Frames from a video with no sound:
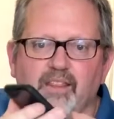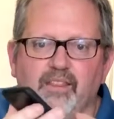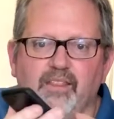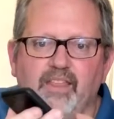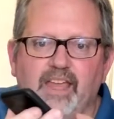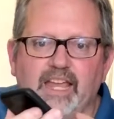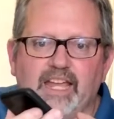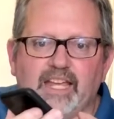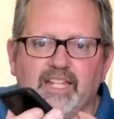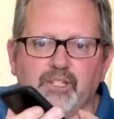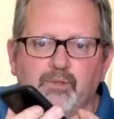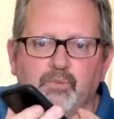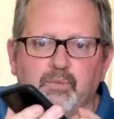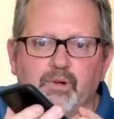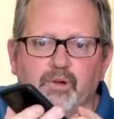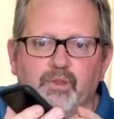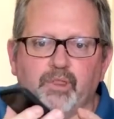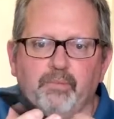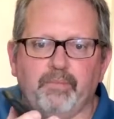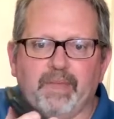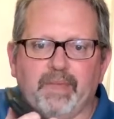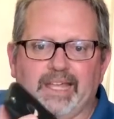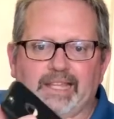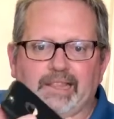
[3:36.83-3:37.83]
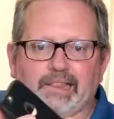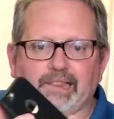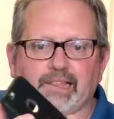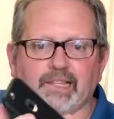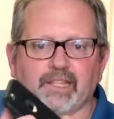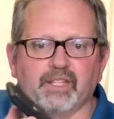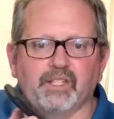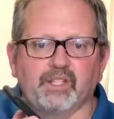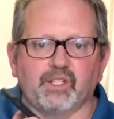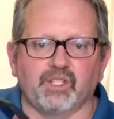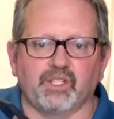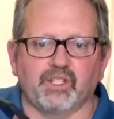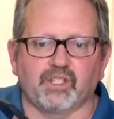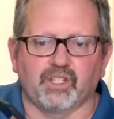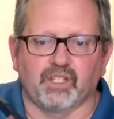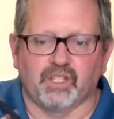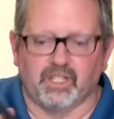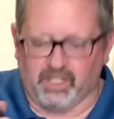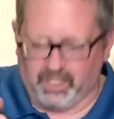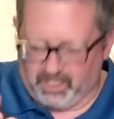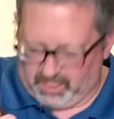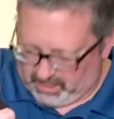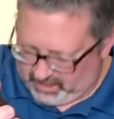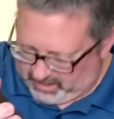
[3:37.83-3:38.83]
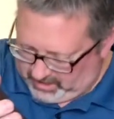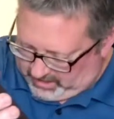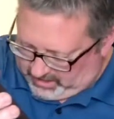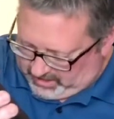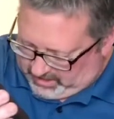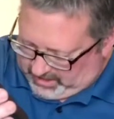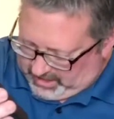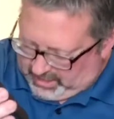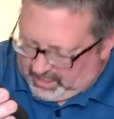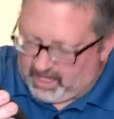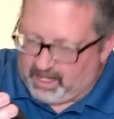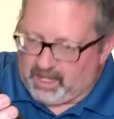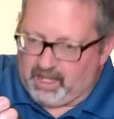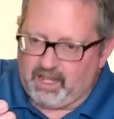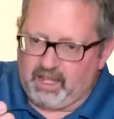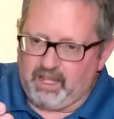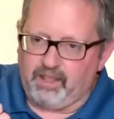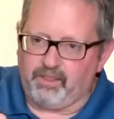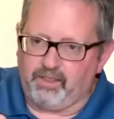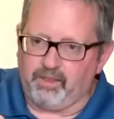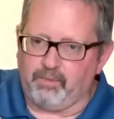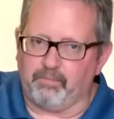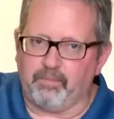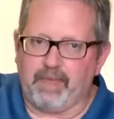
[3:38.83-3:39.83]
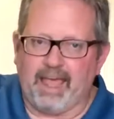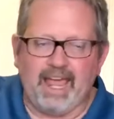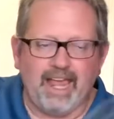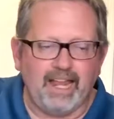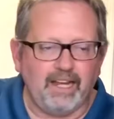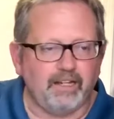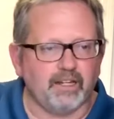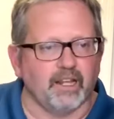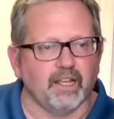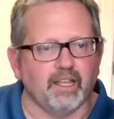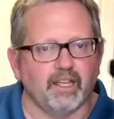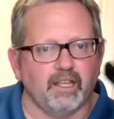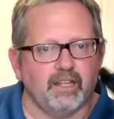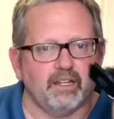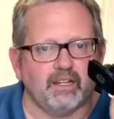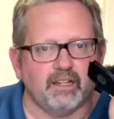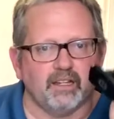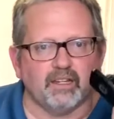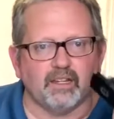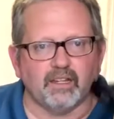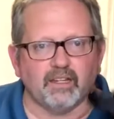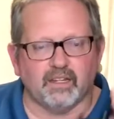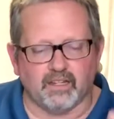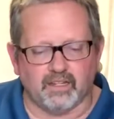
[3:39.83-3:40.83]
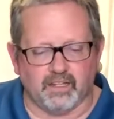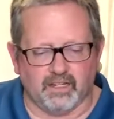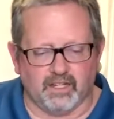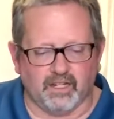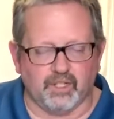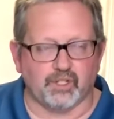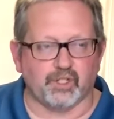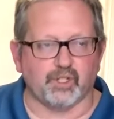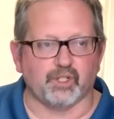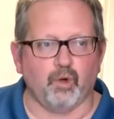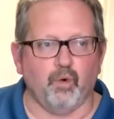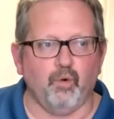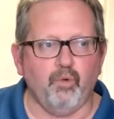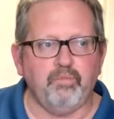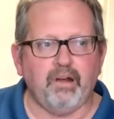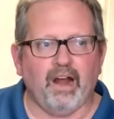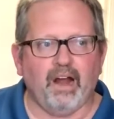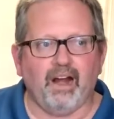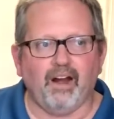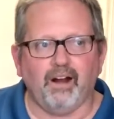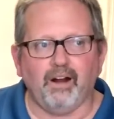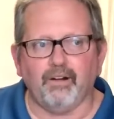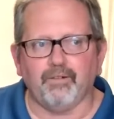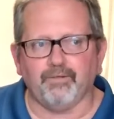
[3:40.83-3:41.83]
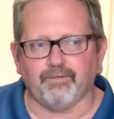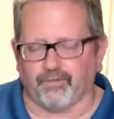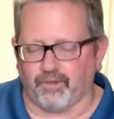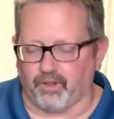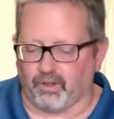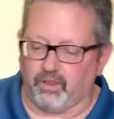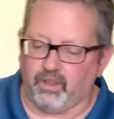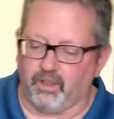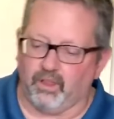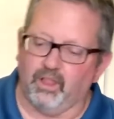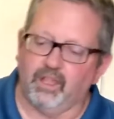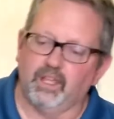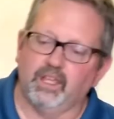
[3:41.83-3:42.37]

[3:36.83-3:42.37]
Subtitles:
That's where the metal is. And the magnet is so powerful